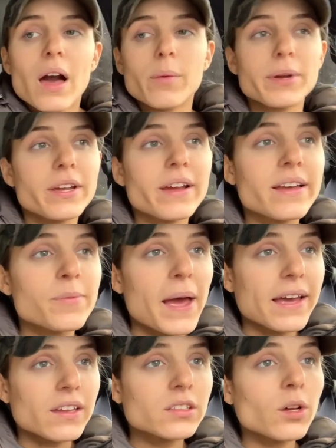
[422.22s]
I'll bring you guys
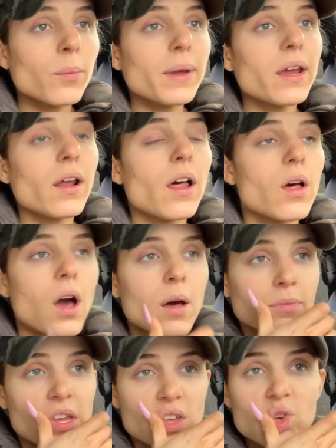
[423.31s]
back in a little bit,
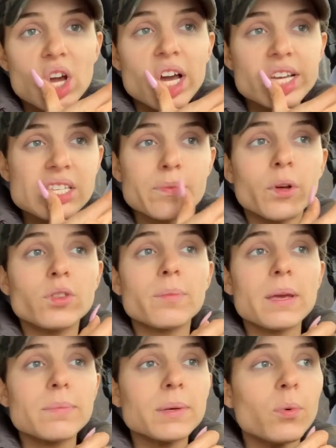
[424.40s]
update you guys about the
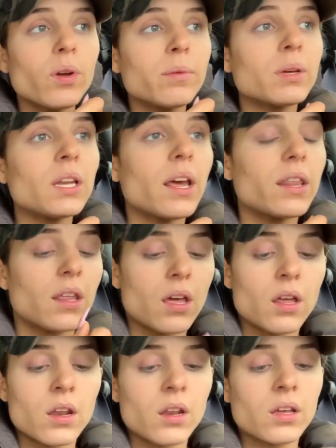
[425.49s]
baby appointment, and
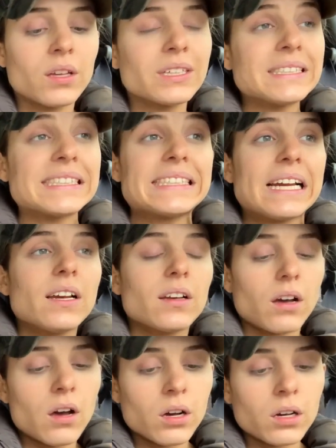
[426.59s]
then
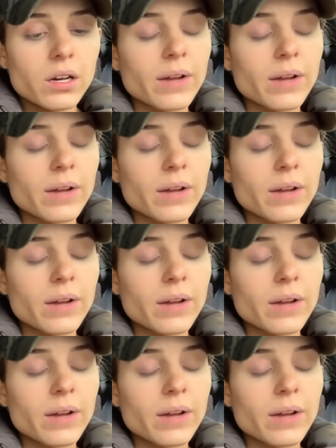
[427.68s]
oh,